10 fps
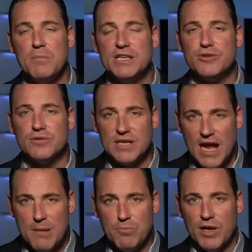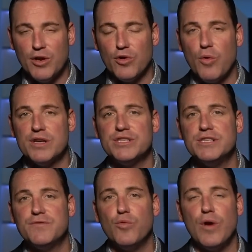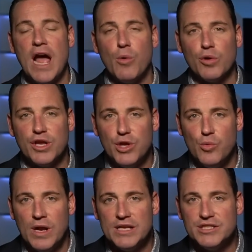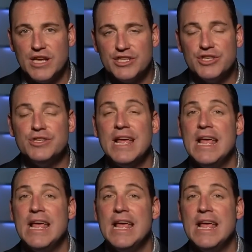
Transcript: Eastern Time. Bring your questions for our Q&A session.